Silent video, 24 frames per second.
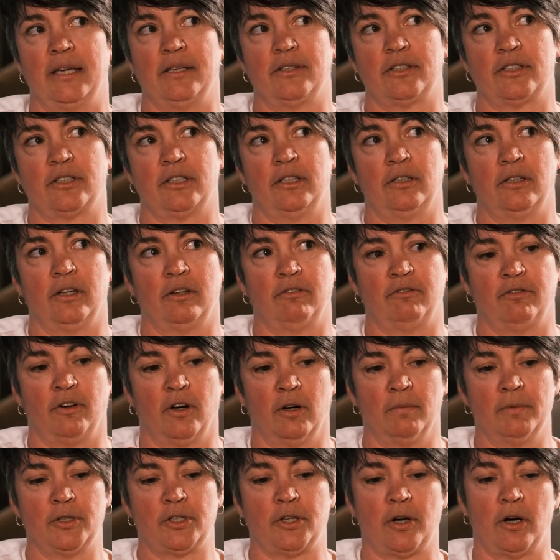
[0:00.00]
is, you know,
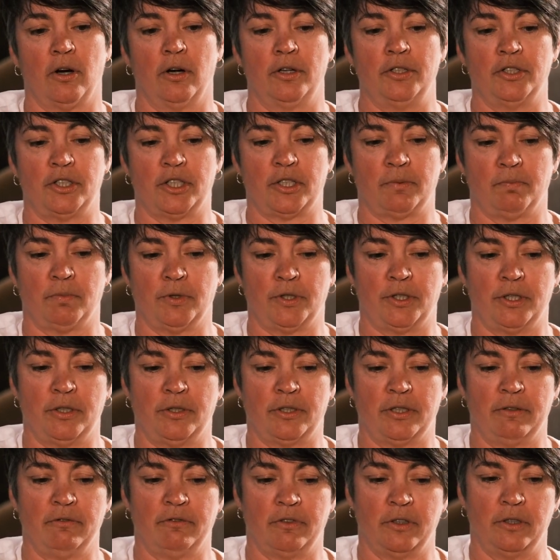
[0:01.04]
farmers aren't just
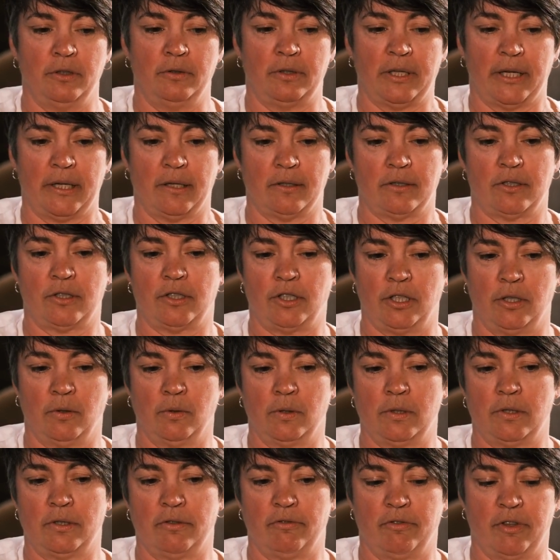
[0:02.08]
producing food, they are
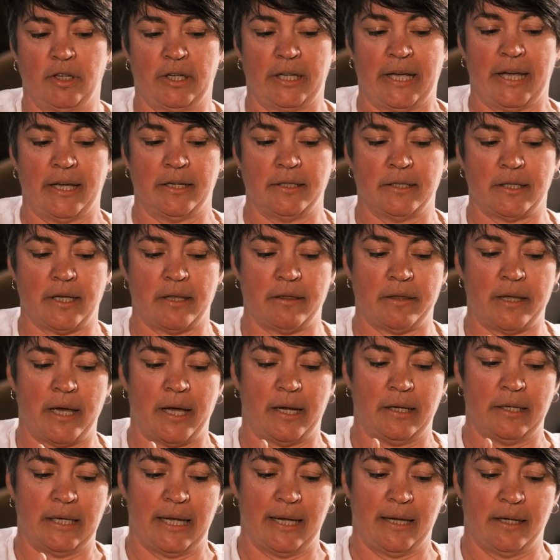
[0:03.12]
stewards of the land, and
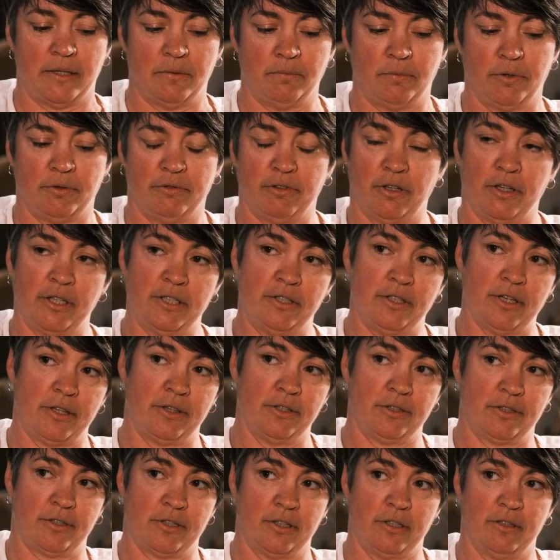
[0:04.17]
that land provides
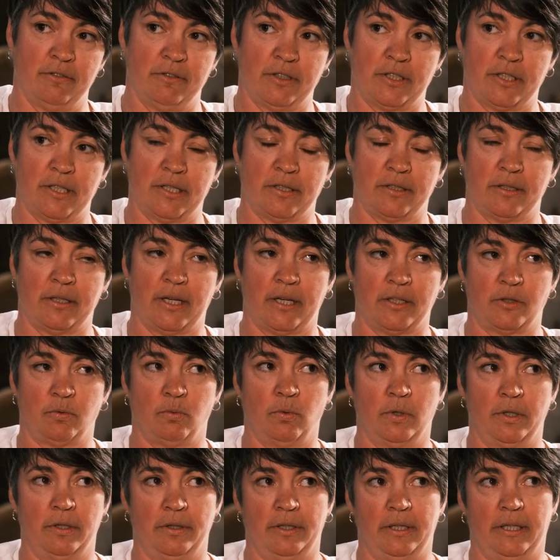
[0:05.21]
other services. And that's
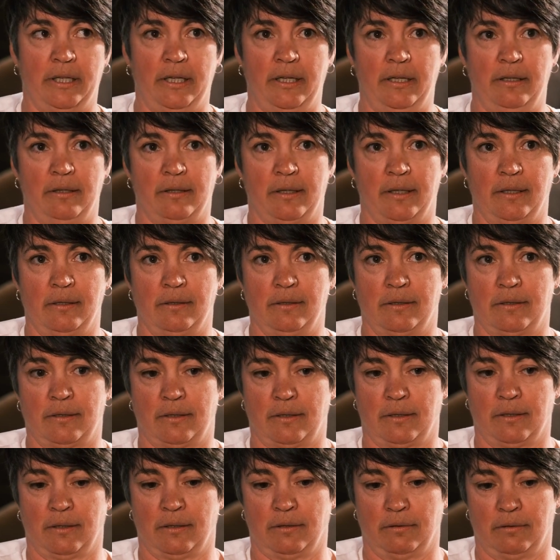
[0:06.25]
one of the key
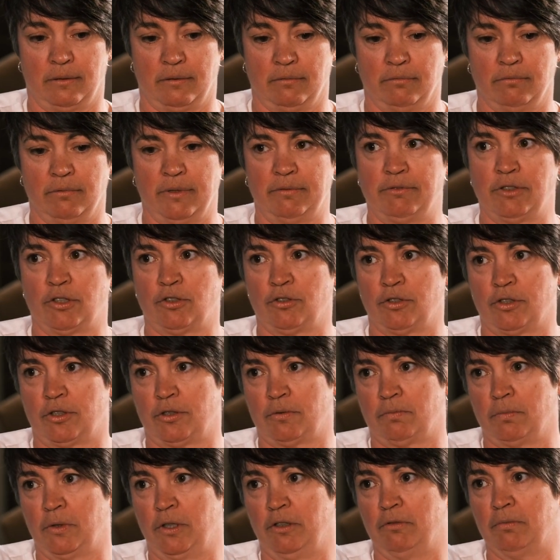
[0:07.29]
things that the Rivers
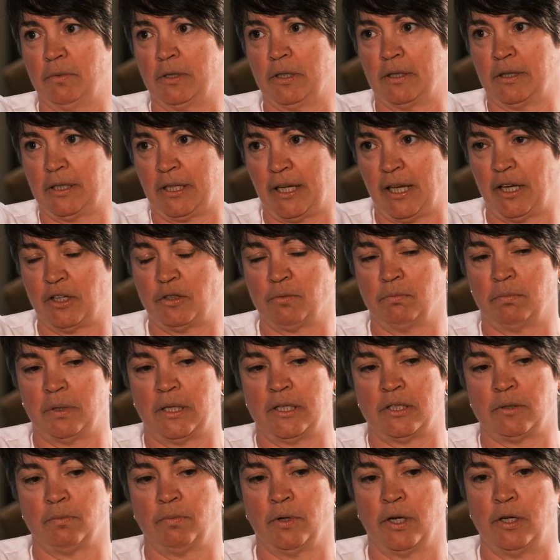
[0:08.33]
Trust movement and the
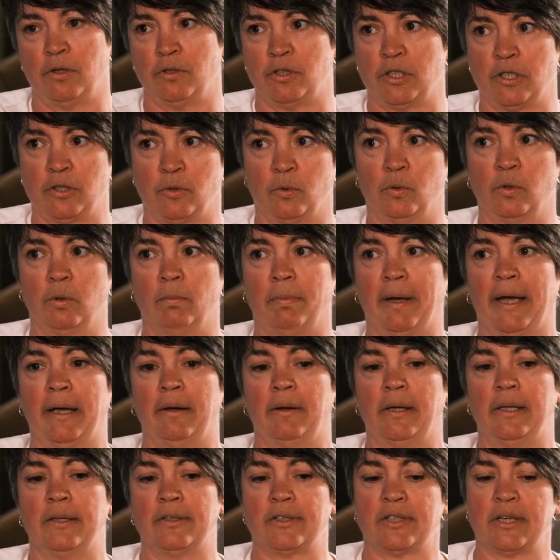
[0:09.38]
catchment-based approach is all
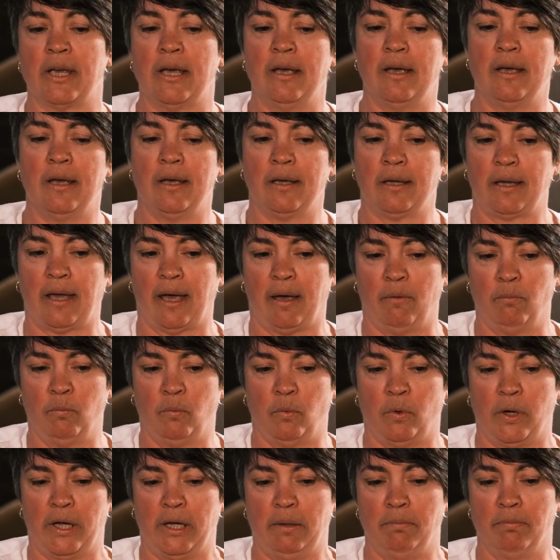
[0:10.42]
about. It's,
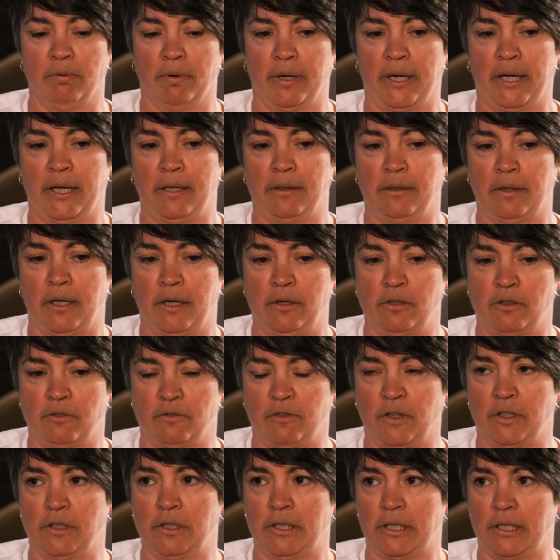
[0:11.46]
can we bring in those
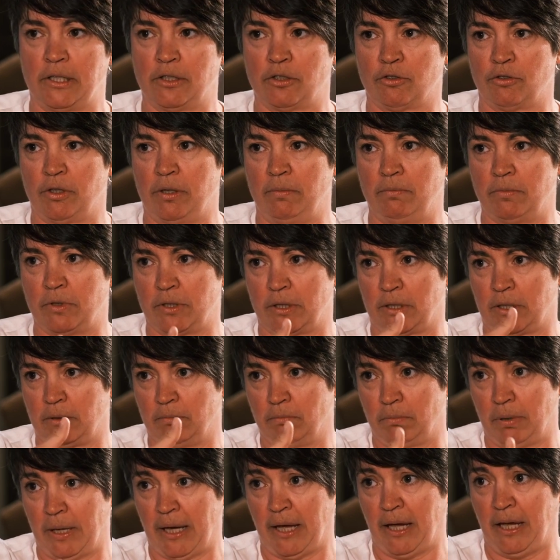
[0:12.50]
funding streams that
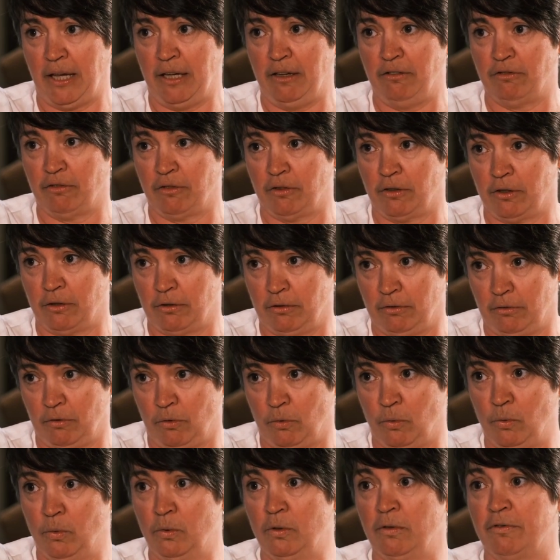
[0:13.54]
can pay for
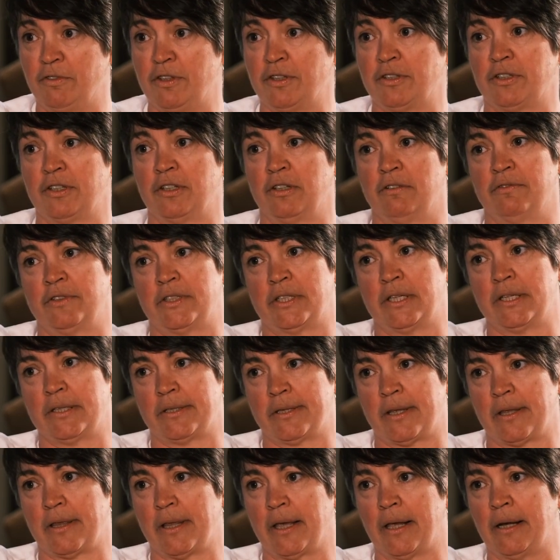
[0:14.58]
all of the
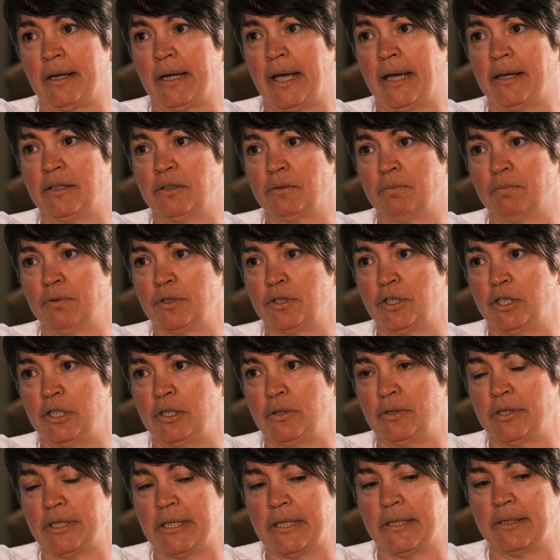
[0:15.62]
services that land
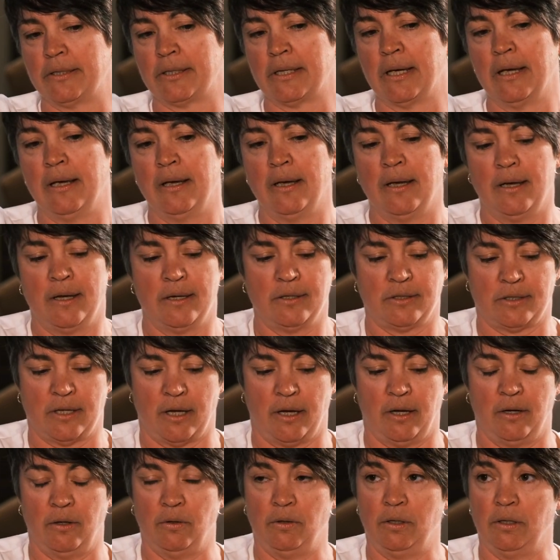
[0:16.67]
produces?
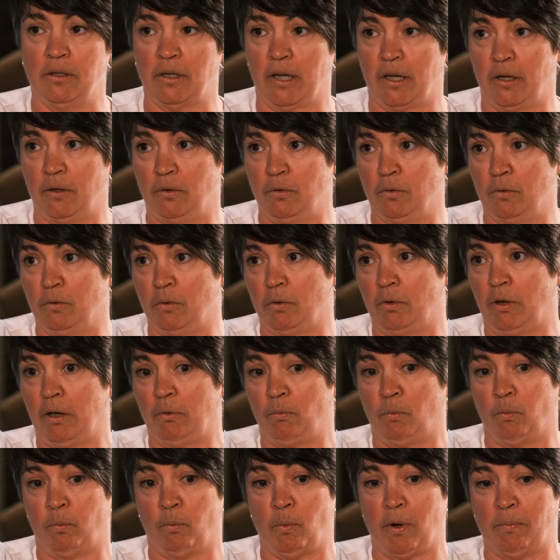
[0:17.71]
So, you know,
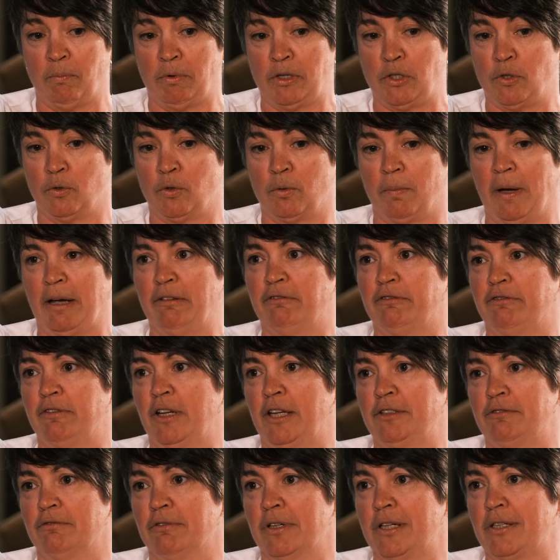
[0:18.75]
when we talk about
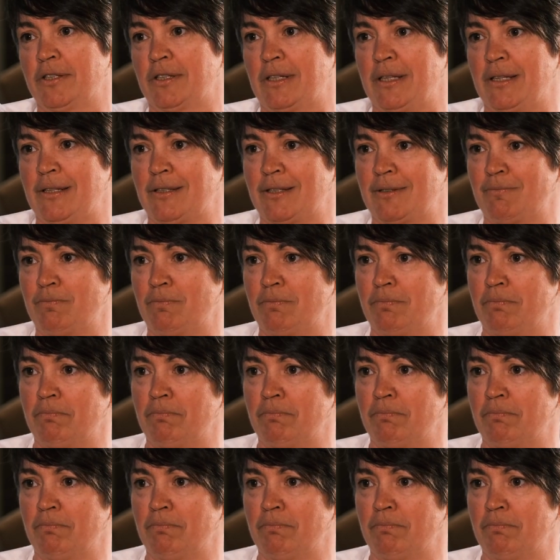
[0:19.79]
flood risk, it's